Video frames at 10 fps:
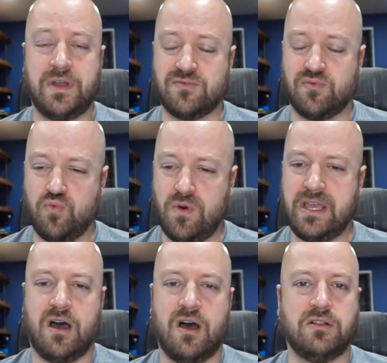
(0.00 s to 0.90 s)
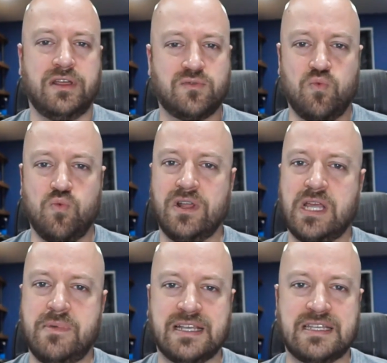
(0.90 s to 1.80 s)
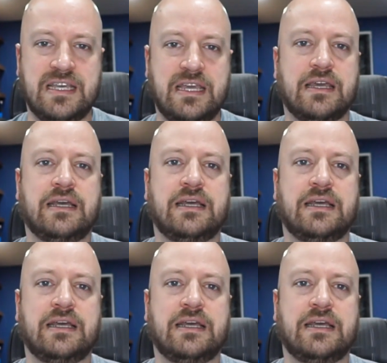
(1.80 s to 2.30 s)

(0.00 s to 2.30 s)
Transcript: it's really ugly, it's really messy,